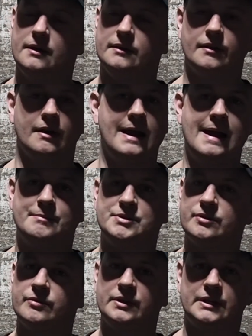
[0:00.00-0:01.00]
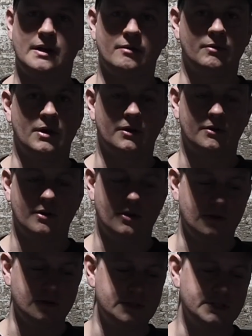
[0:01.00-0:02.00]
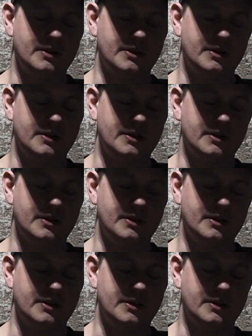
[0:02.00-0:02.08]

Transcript: they're absolutely not rock crawlers.